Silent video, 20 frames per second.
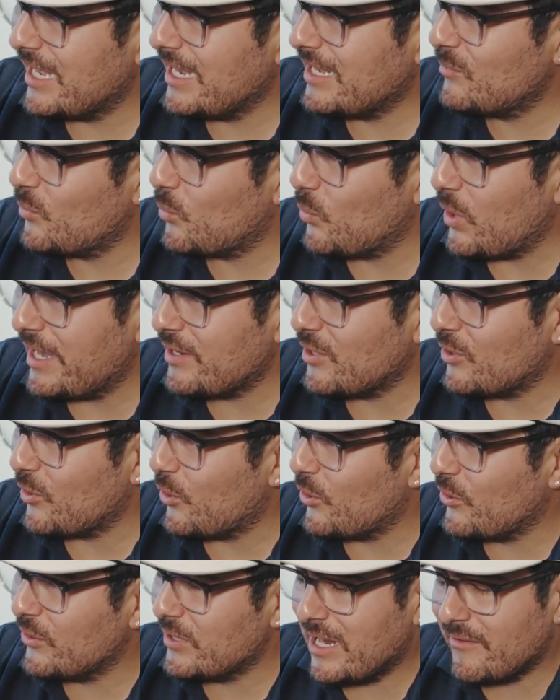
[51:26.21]
like had to
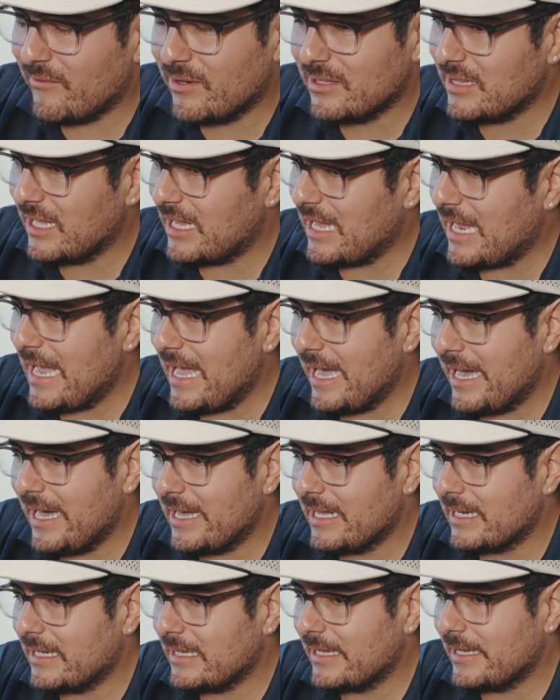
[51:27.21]
earn everything I
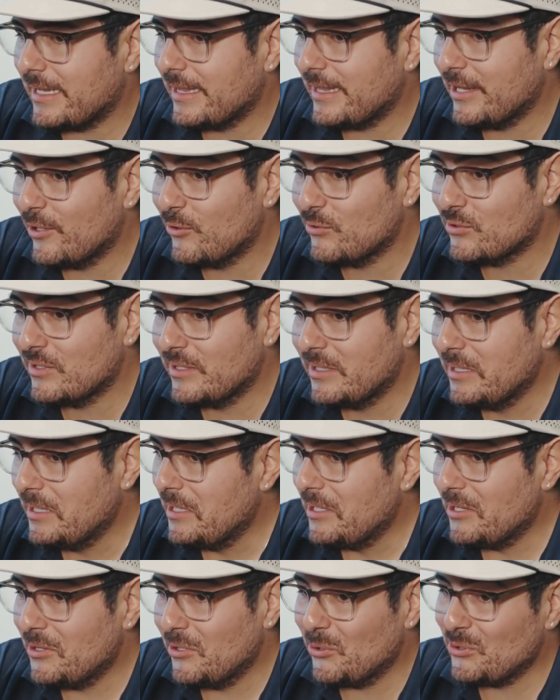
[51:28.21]
had. And then little
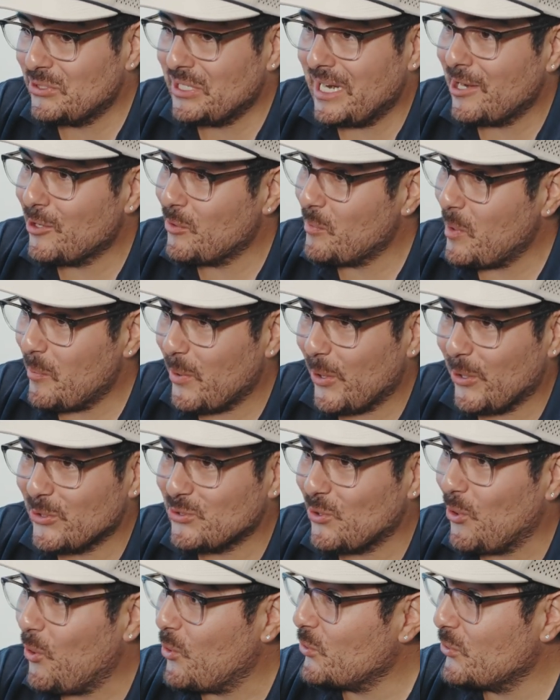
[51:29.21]
did I know my
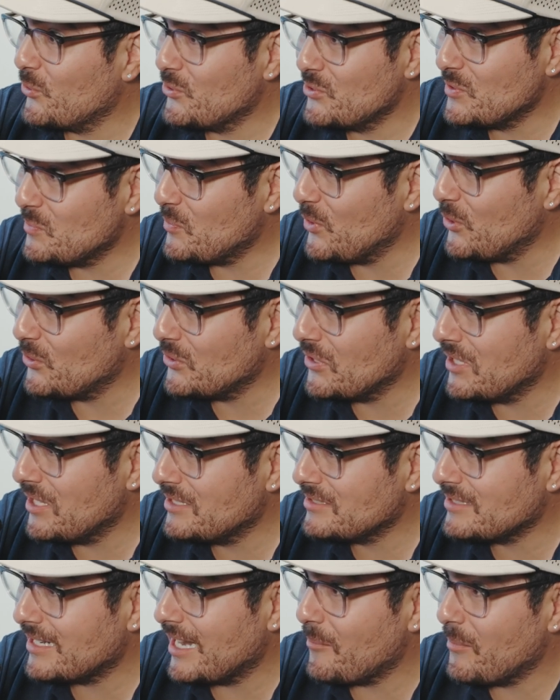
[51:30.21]
parents are owners of these
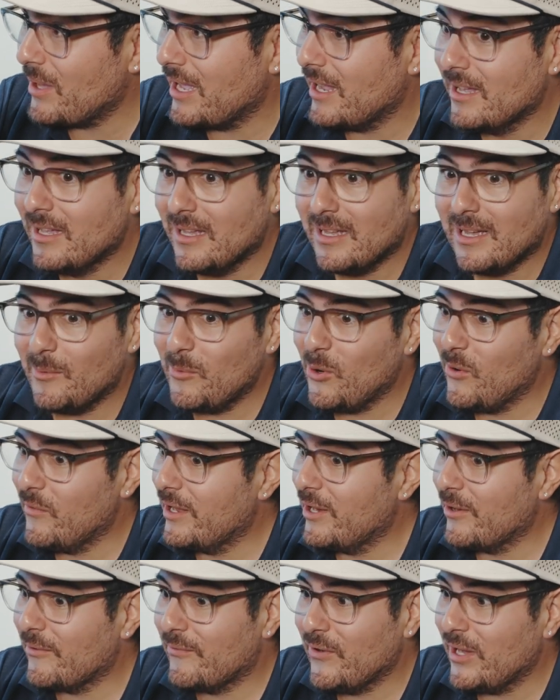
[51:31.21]
buildings. And I'm like, I'm over
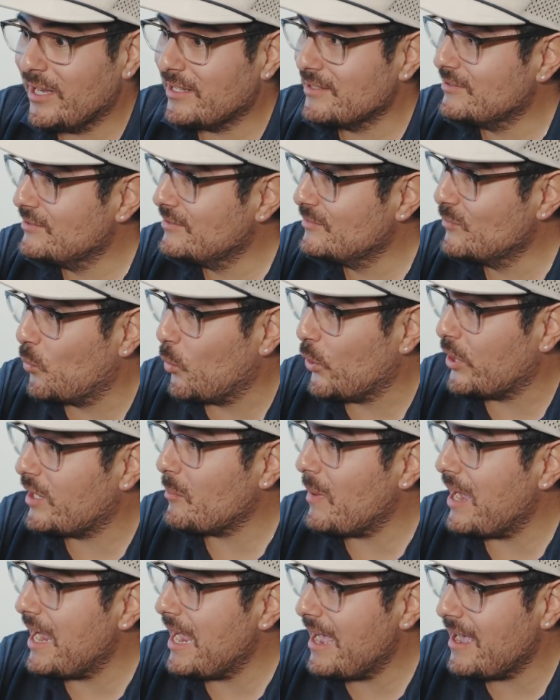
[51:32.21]
here fucking
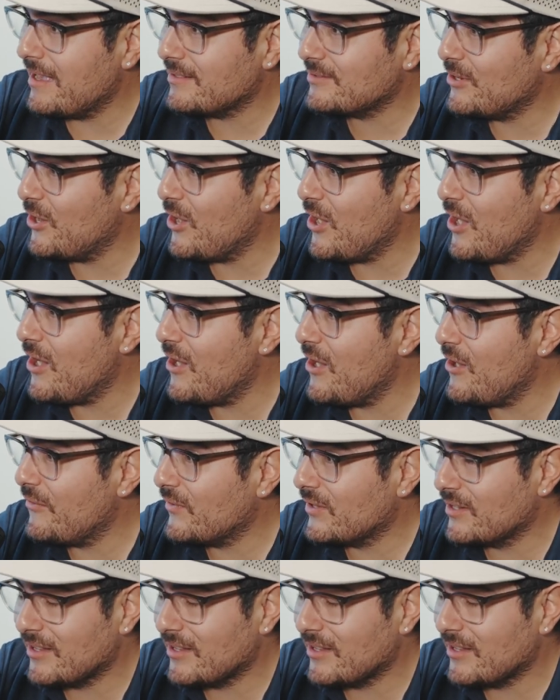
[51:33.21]
working my ass off.